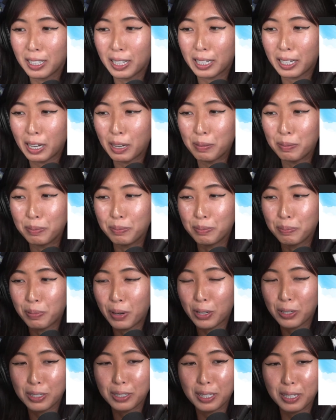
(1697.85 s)
Like I'm
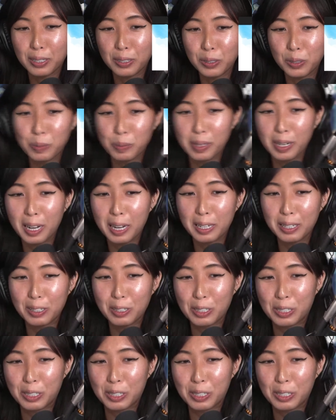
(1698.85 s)
part of the Illuminati or